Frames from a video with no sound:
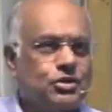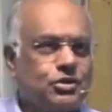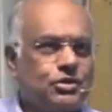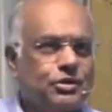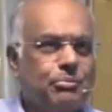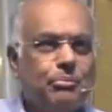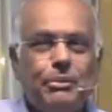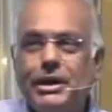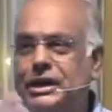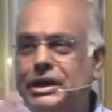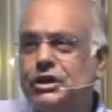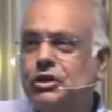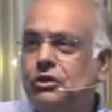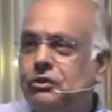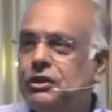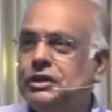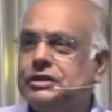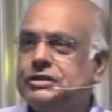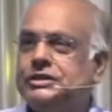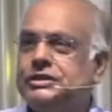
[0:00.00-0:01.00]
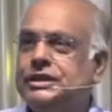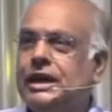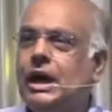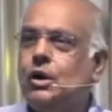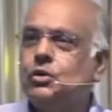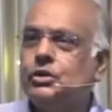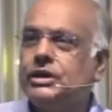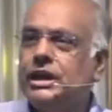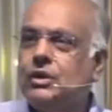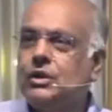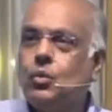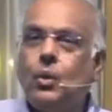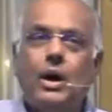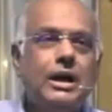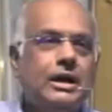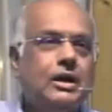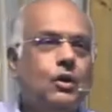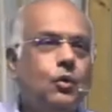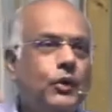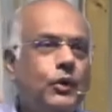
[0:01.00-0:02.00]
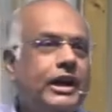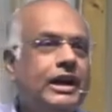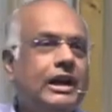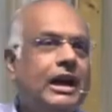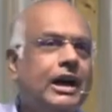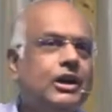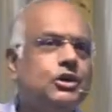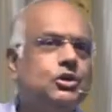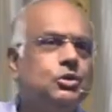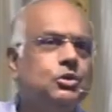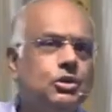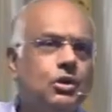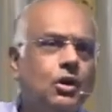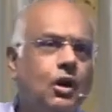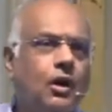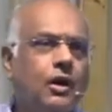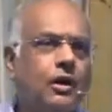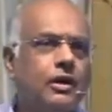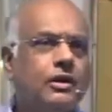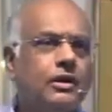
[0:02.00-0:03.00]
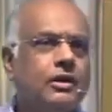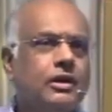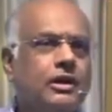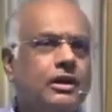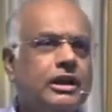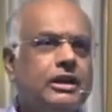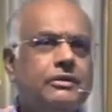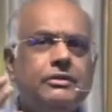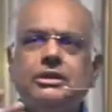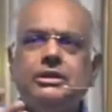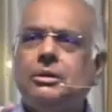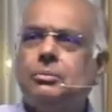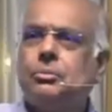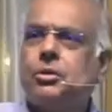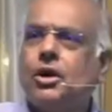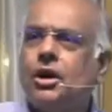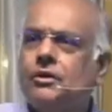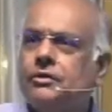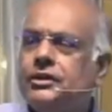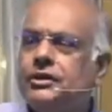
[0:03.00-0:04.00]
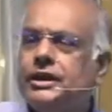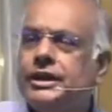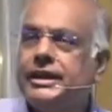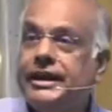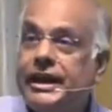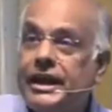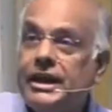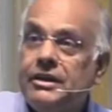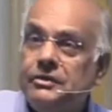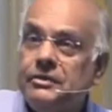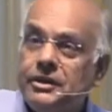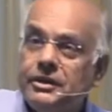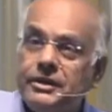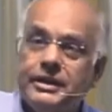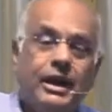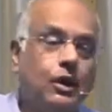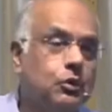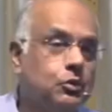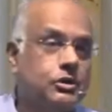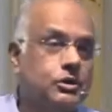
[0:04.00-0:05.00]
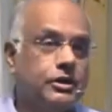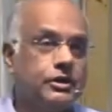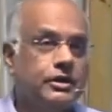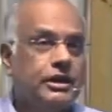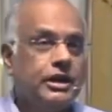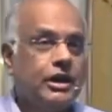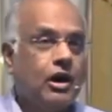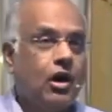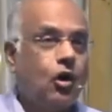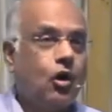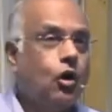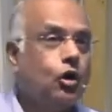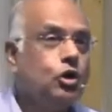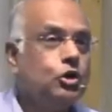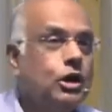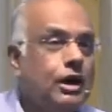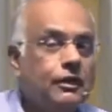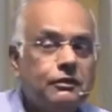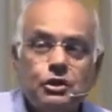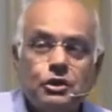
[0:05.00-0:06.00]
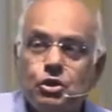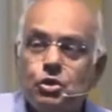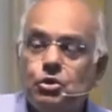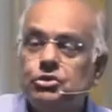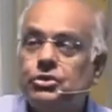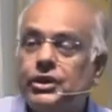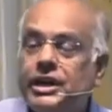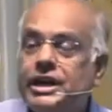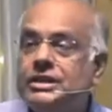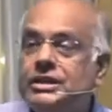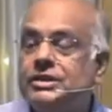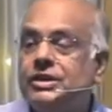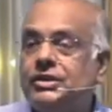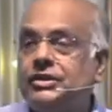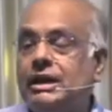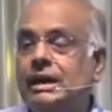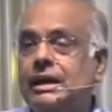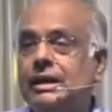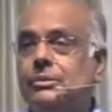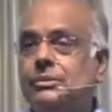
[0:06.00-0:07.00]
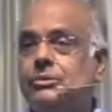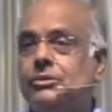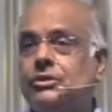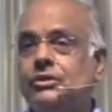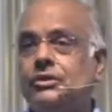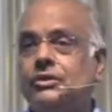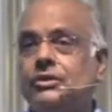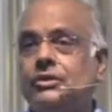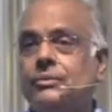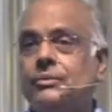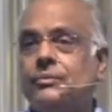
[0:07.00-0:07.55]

Many of us doubt and wonder, where are you, God? Even the prophet David doubted. All you have to do is read the Psalms.